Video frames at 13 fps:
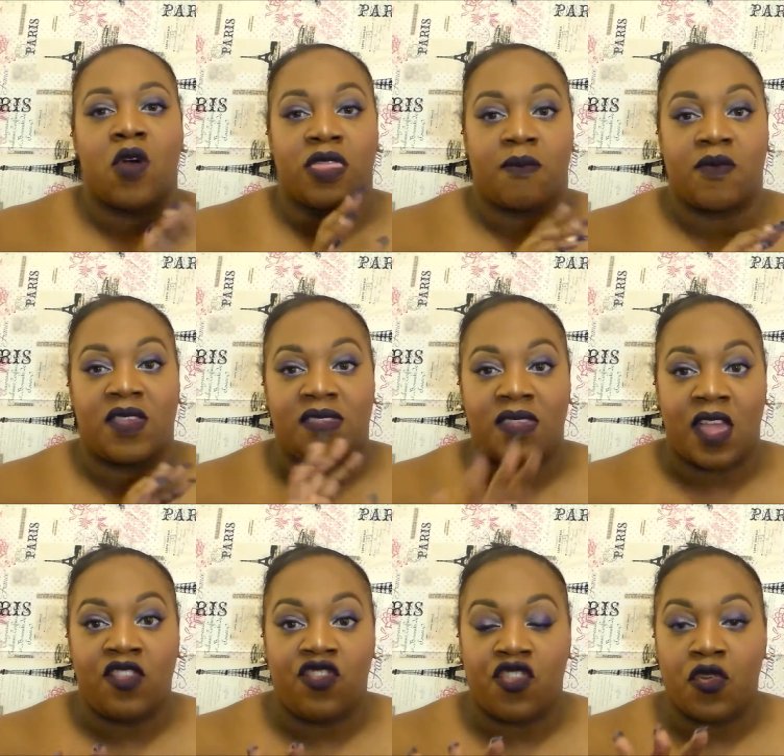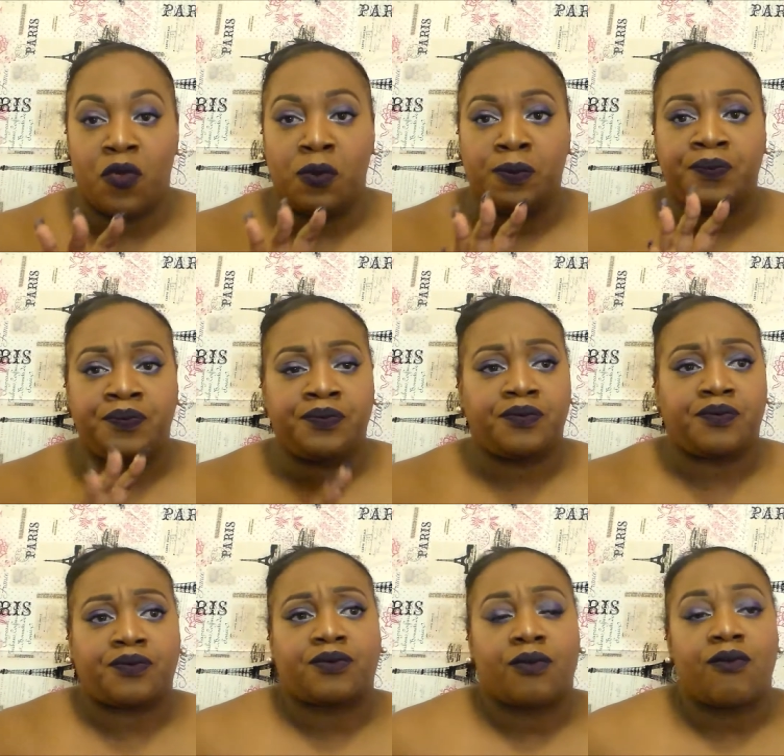you want them to send you
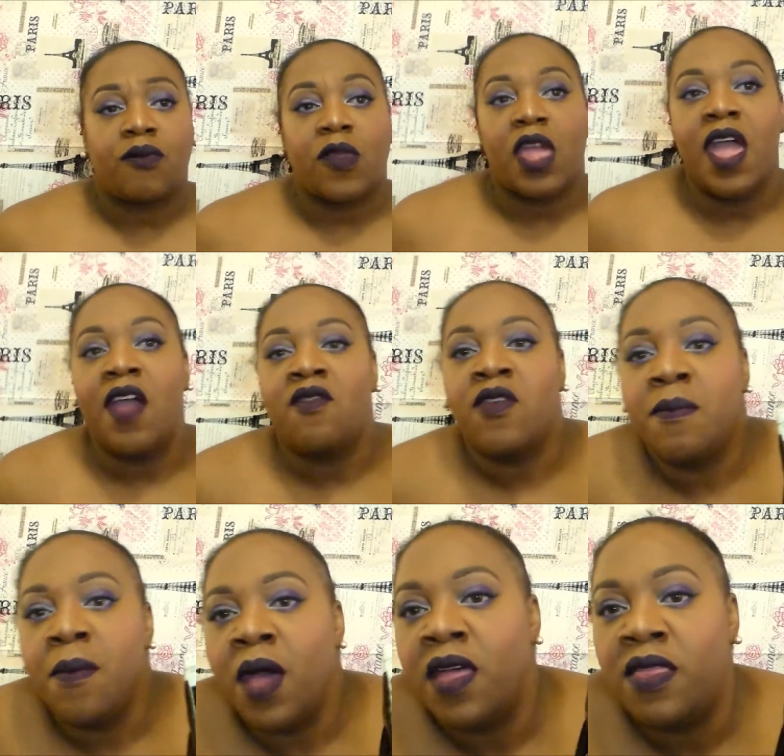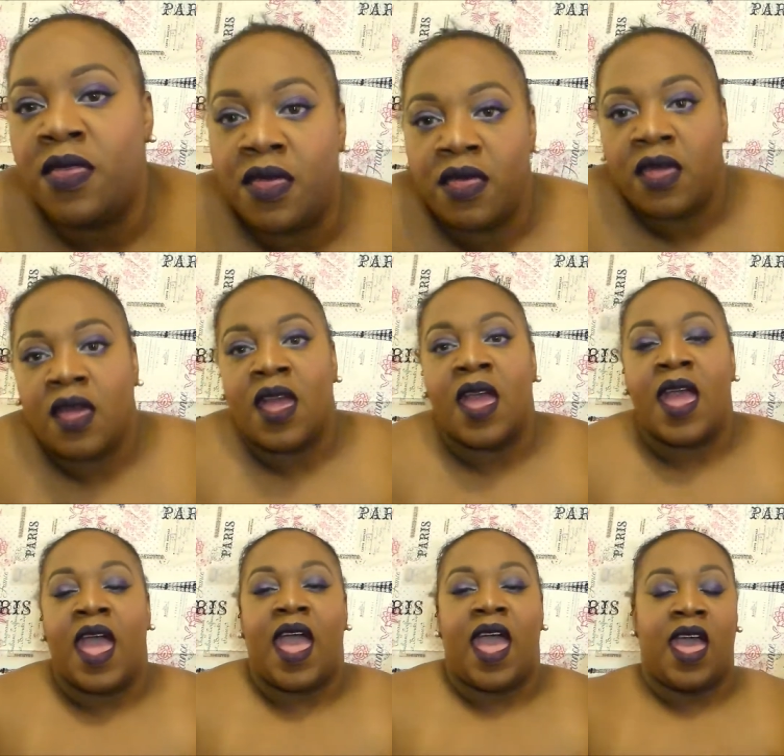every month
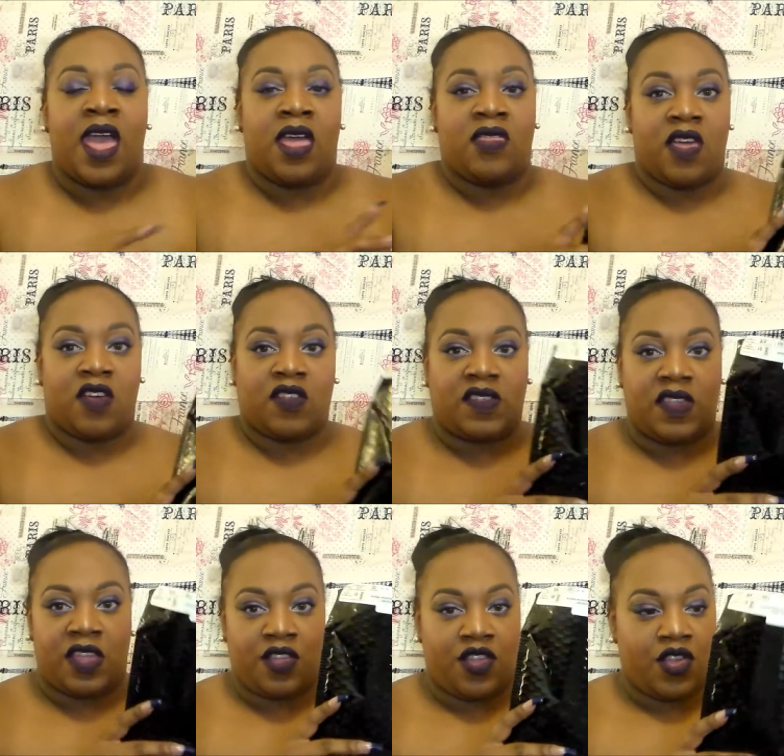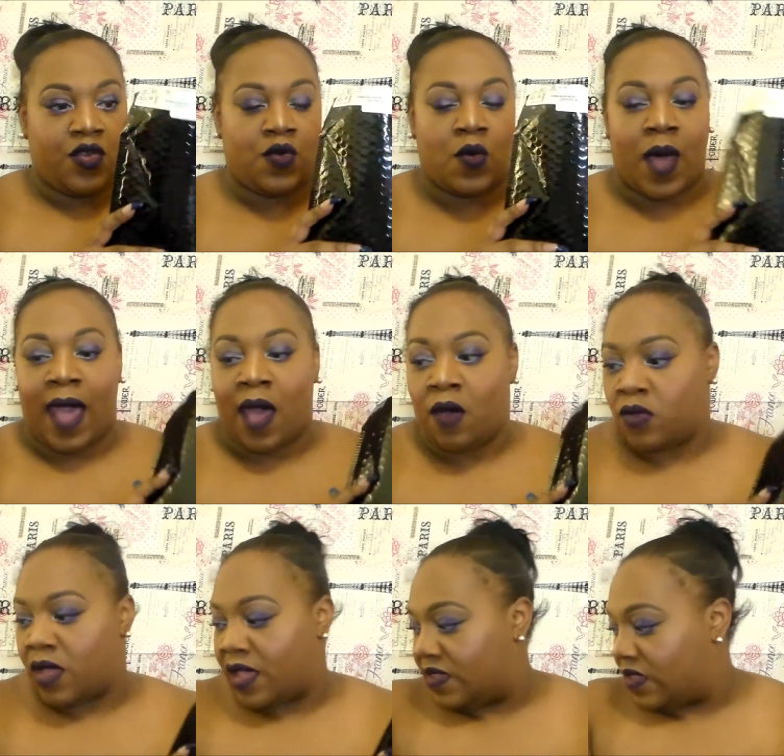and they'll send you
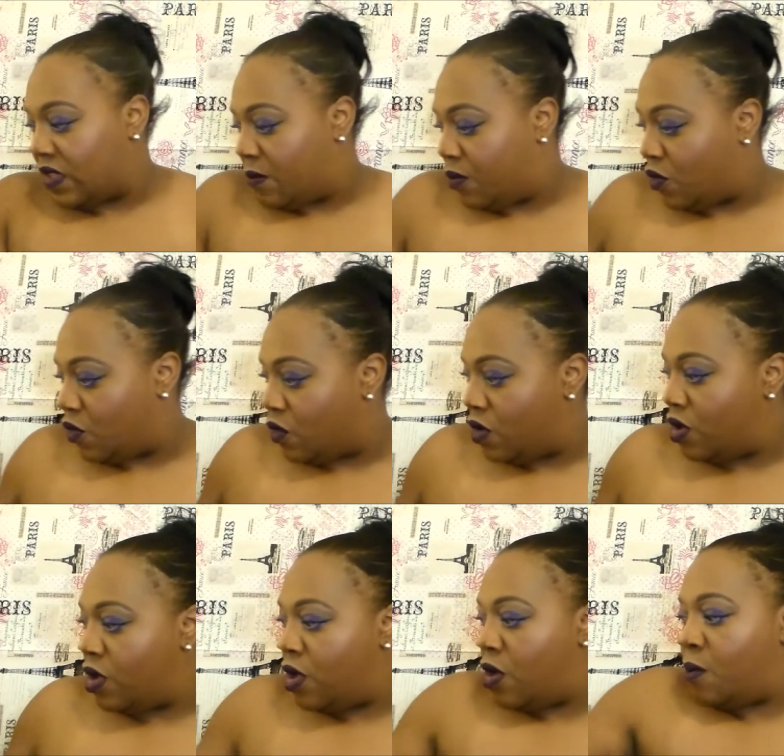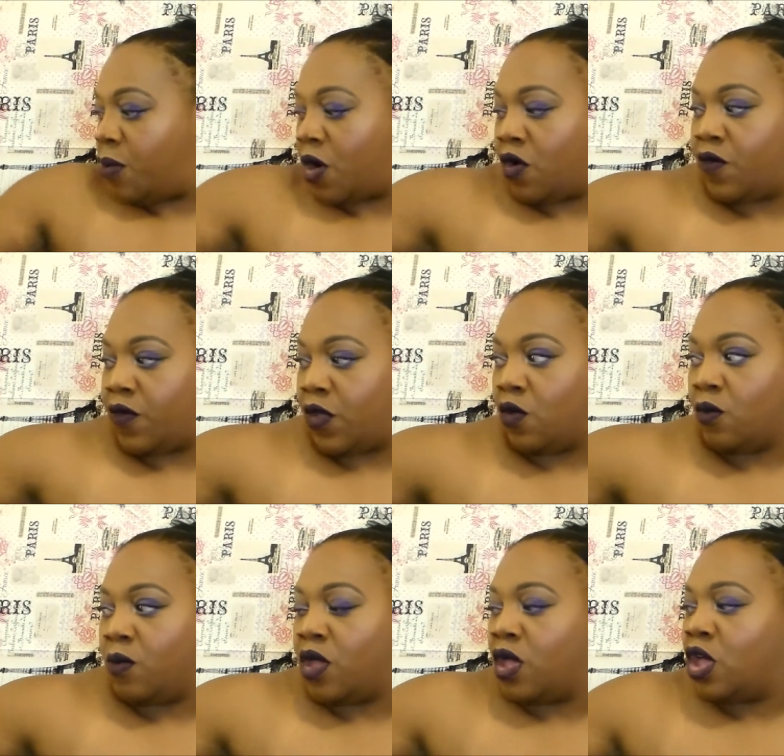out a sample
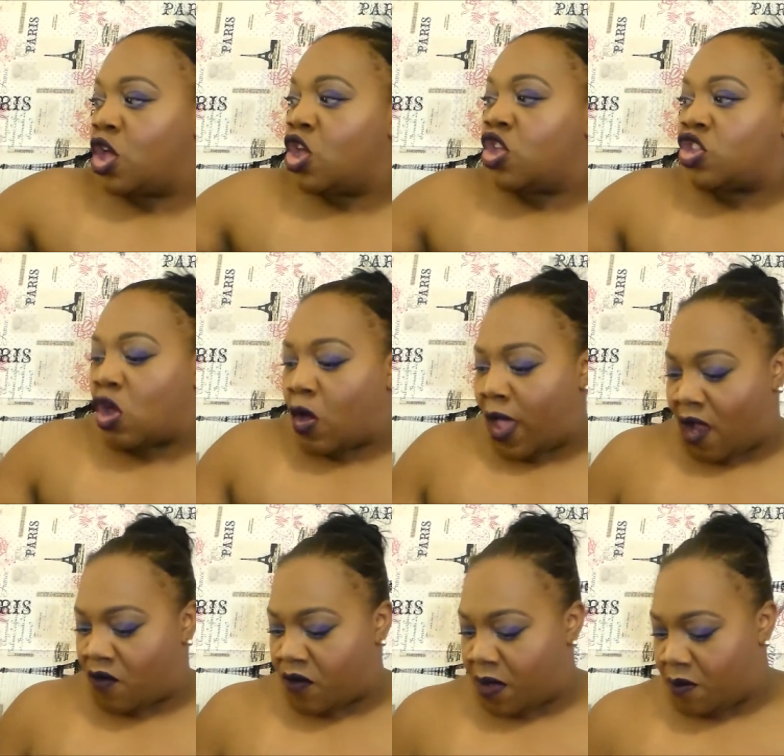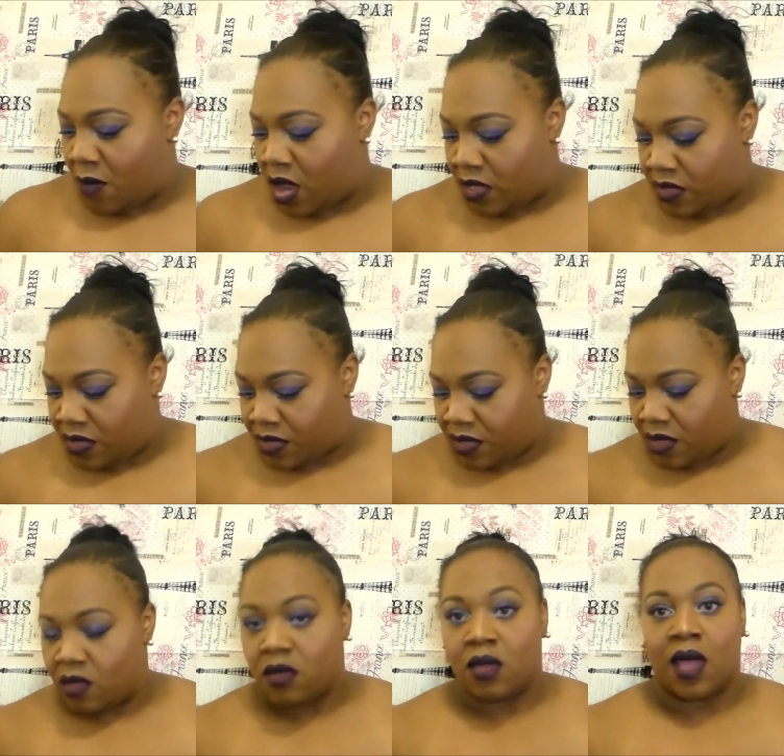perfume. So every
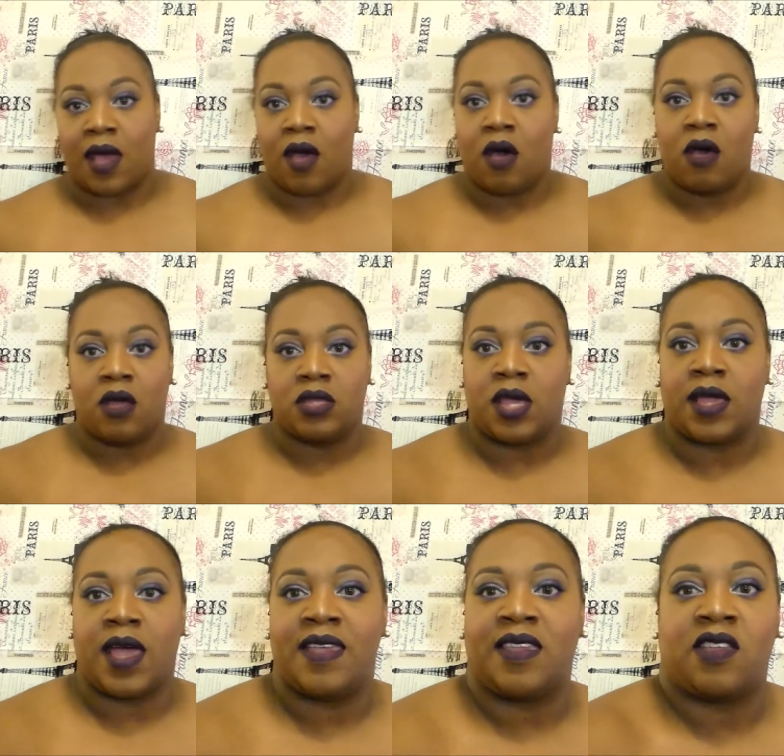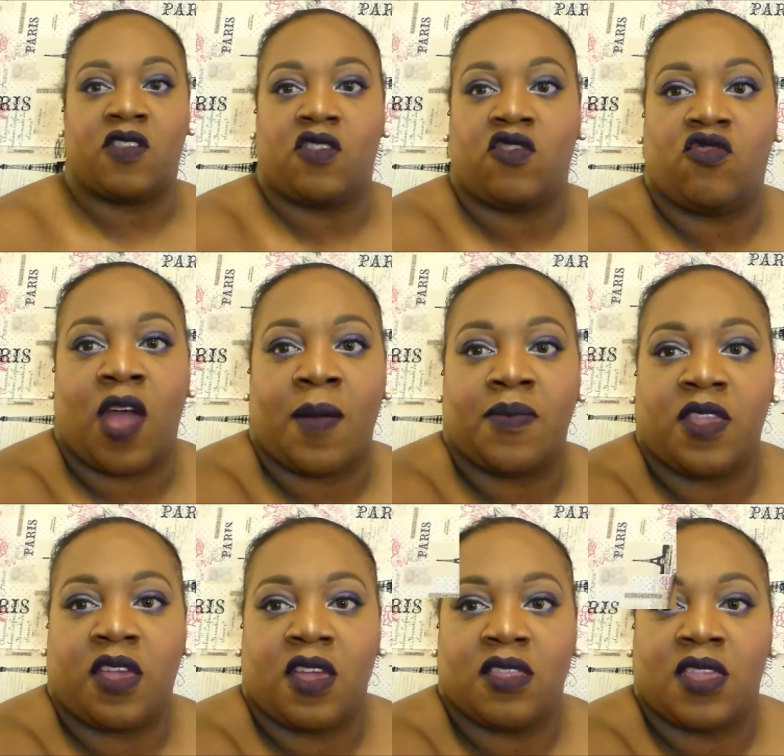month, hold on guys, I just
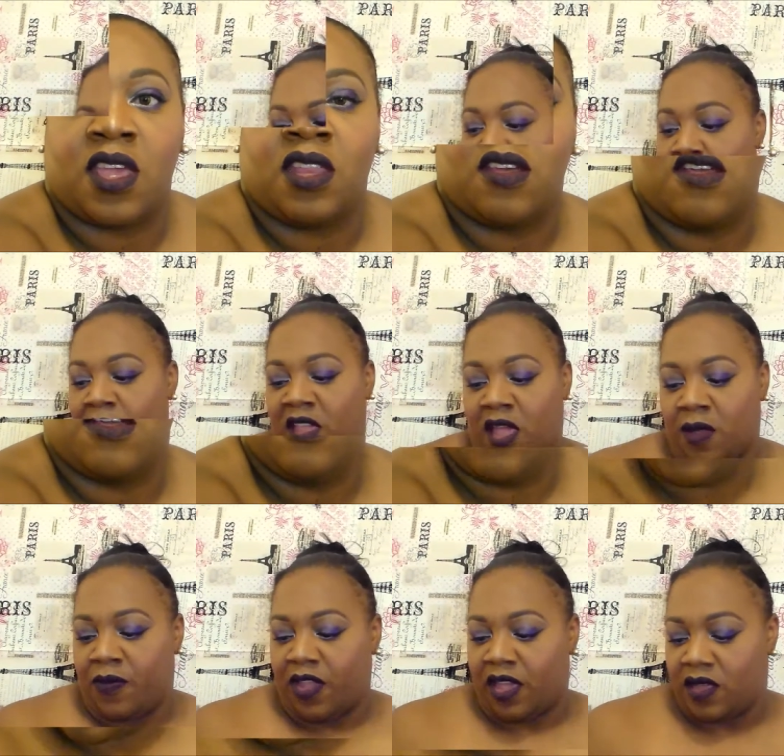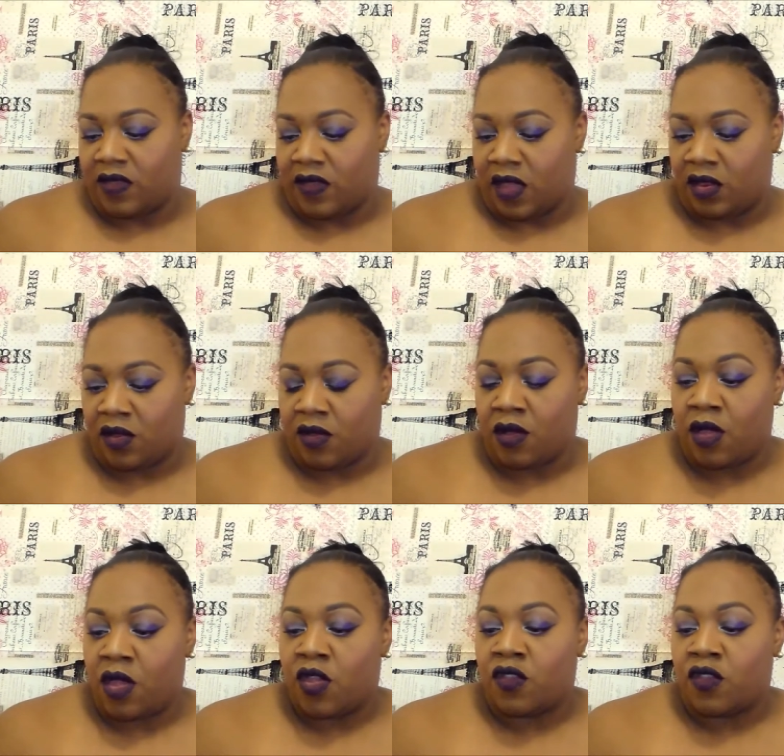dropped. So I had dropped the empty container.